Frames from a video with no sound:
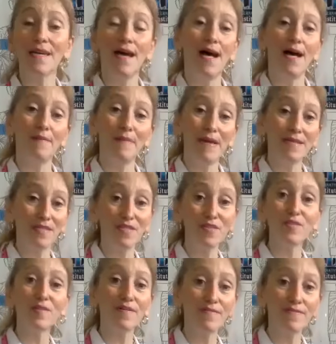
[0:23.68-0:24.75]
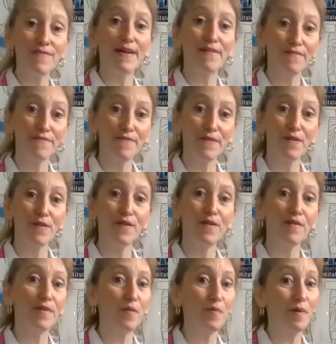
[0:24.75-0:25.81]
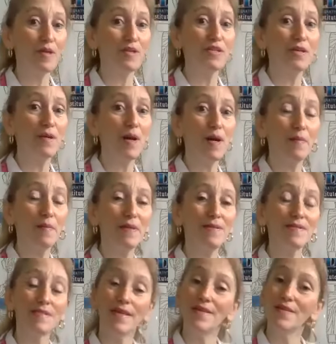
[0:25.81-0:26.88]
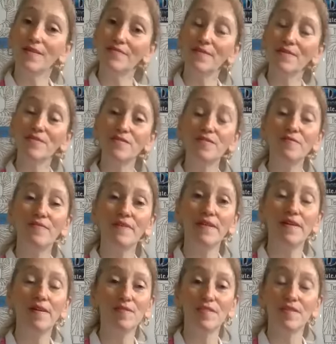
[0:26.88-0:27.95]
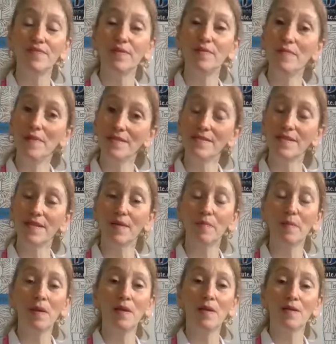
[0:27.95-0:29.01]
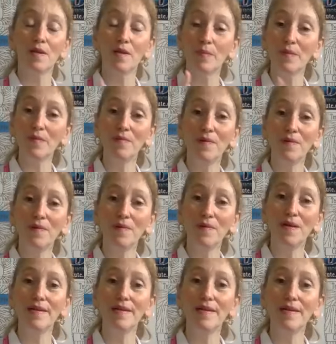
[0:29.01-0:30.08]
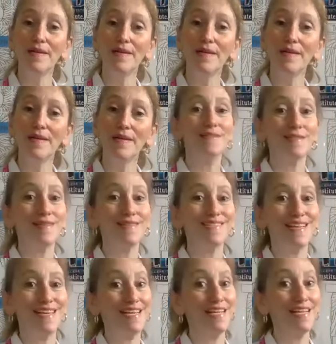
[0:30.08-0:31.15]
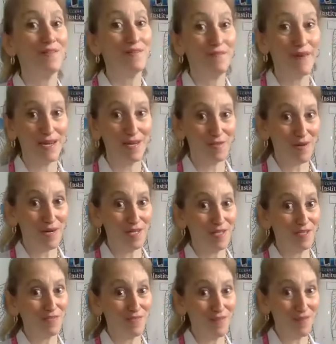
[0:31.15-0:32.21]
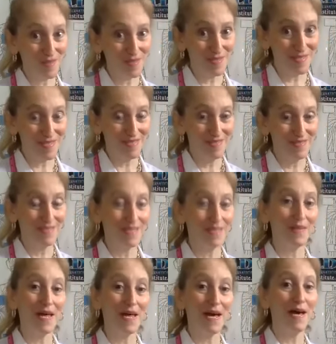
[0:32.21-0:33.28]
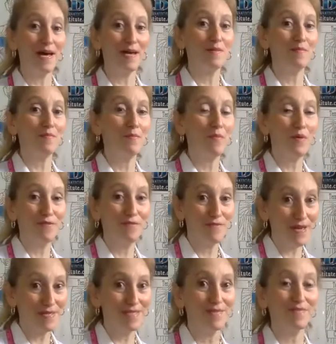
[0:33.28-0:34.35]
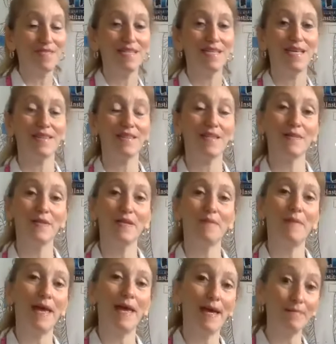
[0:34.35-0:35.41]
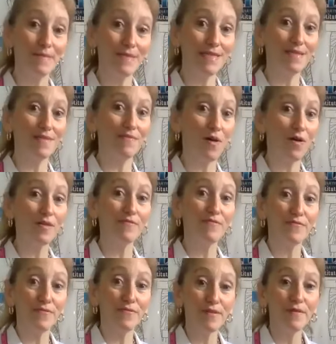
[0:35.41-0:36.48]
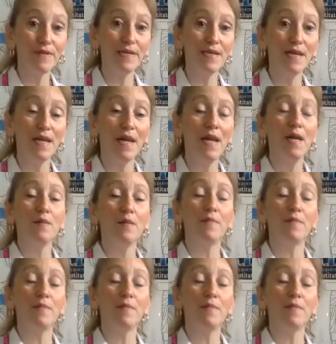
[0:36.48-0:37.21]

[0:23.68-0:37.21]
as a certified fitter of compression garments. In the first 2 videos, if you missed them, number 1, we discussed getting your lymphatic drainage first. It's a lot more effective to get the lymph emptied of all the fluid